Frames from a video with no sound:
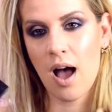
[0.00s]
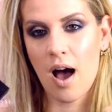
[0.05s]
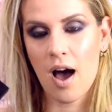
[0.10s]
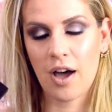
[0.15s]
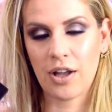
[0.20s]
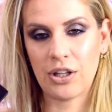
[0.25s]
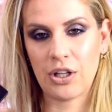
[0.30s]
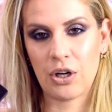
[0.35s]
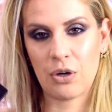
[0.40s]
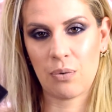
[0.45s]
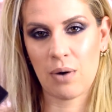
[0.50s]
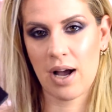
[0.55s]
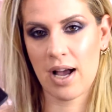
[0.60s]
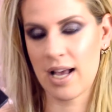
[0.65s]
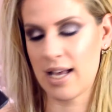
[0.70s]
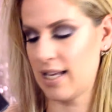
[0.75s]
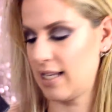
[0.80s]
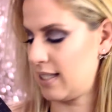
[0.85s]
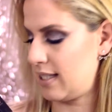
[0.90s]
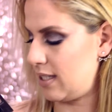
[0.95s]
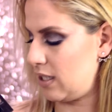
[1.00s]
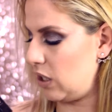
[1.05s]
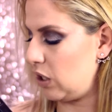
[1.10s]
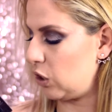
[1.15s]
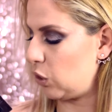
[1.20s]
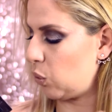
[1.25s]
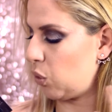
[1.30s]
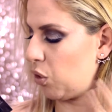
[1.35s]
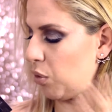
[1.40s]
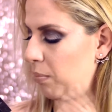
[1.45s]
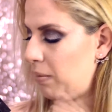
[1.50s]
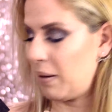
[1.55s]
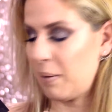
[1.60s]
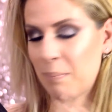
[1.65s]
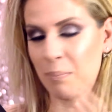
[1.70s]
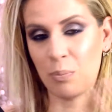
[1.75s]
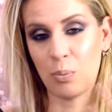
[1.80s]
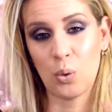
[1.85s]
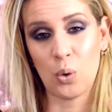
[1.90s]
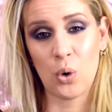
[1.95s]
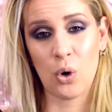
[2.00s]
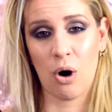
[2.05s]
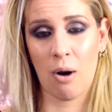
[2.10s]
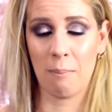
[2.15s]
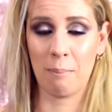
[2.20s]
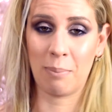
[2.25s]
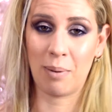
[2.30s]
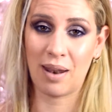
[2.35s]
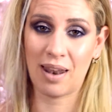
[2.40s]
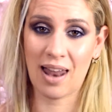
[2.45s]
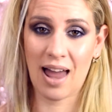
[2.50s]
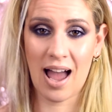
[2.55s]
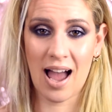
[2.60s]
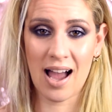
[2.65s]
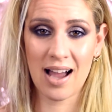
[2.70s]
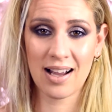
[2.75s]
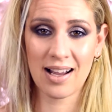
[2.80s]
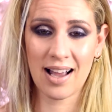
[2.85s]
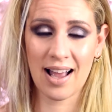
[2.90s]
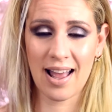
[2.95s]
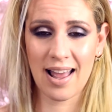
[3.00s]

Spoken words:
otherwise it will be more black